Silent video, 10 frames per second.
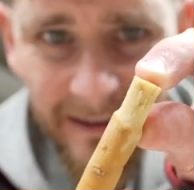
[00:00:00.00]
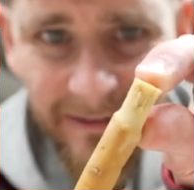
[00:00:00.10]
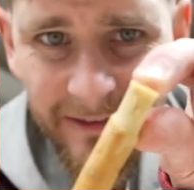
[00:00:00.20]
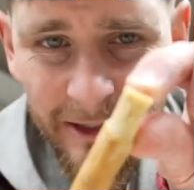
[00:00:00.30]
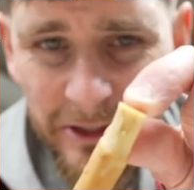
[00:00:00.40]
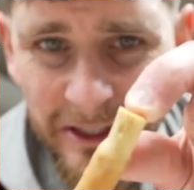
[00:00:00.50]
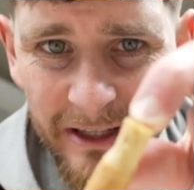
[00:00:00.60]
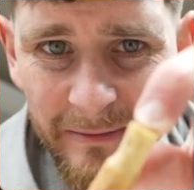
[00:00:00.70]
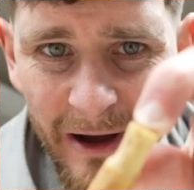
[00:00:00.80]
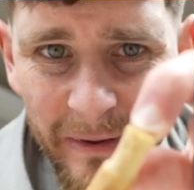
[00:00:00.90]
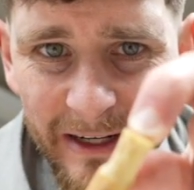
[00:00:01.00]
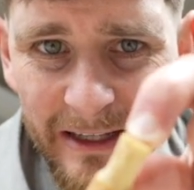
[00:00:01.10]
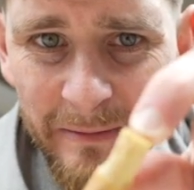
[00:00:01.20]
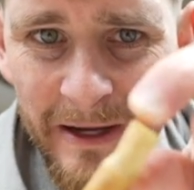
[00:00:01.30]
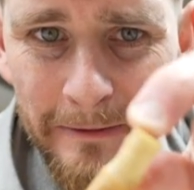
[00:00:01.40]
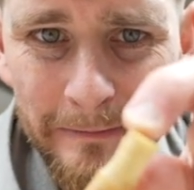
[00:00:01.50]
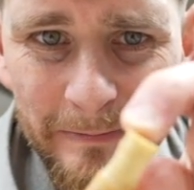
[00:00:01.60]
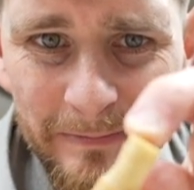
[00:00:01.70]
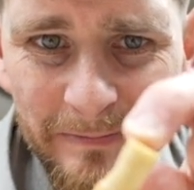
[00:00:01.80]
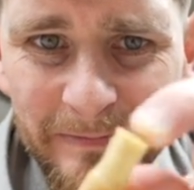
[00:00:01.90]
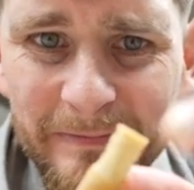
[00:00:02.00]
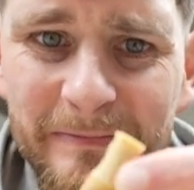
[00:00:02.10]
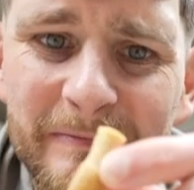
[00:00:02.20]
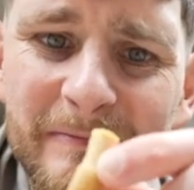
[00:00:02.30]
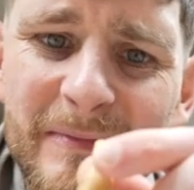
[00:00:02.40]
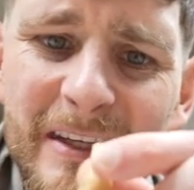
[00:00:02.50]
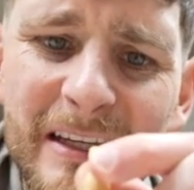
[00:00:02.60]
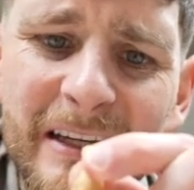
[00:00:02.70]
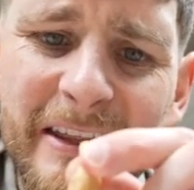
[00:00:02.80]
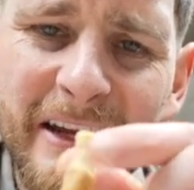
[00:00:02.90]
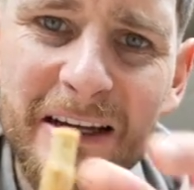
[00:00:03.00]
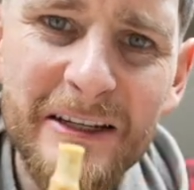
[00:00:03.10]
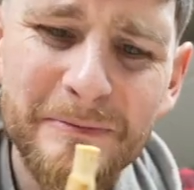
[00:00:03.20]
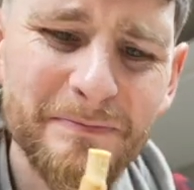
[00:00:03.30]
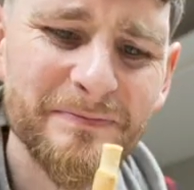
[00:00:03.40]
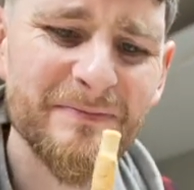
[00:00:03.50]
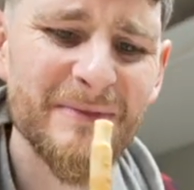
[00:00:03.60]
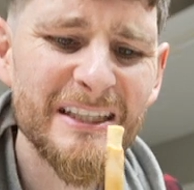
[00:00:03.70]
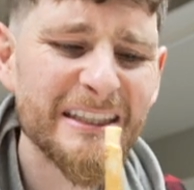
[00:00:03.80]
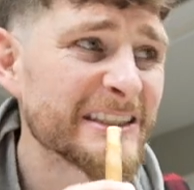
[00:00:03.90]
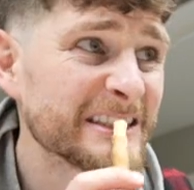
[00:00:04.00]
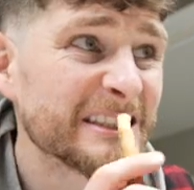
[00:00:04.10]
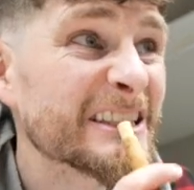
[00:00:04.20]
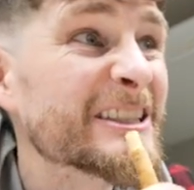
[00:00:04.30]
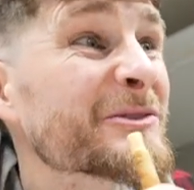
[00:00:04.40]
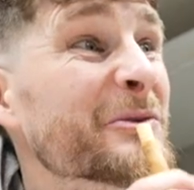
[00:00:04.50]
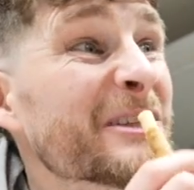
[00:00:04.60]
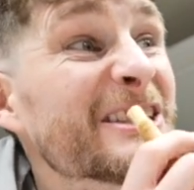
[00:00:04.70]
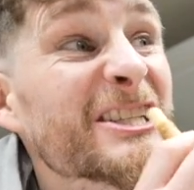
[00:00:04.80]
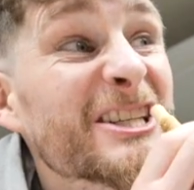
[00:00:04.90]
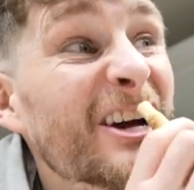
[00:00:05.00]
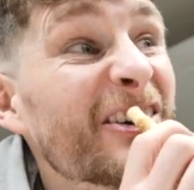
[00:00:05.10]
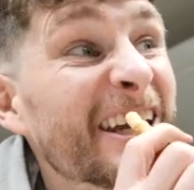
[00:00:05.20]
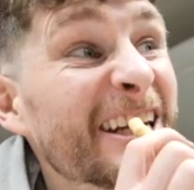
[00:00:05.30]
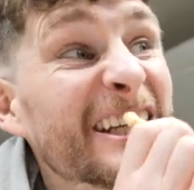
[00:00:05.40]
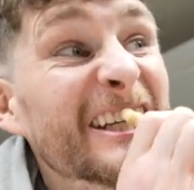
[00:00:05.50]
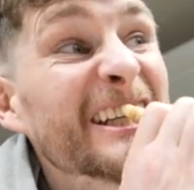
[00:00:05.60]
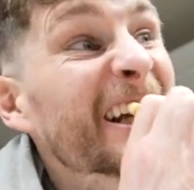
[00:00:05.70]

I've loosened them up a little bit. I think. What, we're just going in?